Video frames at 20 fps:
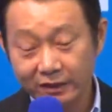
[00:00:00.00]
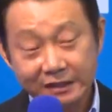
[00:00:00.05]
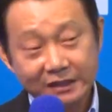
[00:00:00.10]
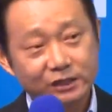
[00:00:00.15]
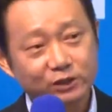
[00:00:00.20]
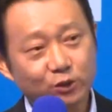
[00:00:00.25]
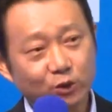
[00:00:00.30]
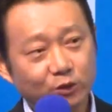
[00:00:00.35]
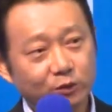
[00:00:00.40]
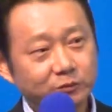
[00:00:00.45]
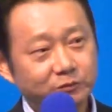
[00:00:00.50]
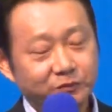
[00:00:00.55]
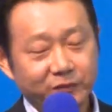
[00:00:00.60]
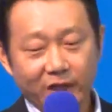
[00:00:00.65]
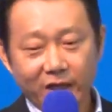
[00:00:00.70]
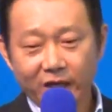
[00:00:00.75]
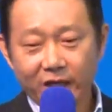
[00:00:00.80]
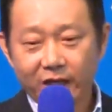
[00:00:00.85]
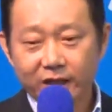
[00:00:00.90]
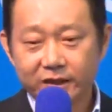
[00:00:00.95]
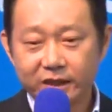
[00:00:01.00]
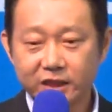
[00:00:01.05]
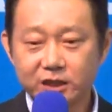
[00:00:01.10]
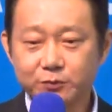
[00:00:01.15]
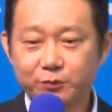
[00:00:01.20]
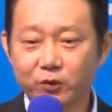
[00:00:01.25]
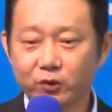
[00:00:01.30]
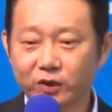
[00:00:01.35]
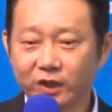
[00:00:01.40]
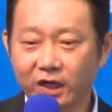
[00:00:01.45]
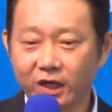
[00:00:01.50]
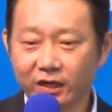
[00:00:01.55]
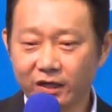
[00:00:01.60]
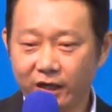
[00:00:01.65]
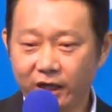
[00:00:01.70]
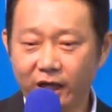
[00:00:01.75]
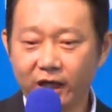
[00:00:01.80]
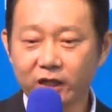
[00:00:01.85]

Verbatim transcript: so this product,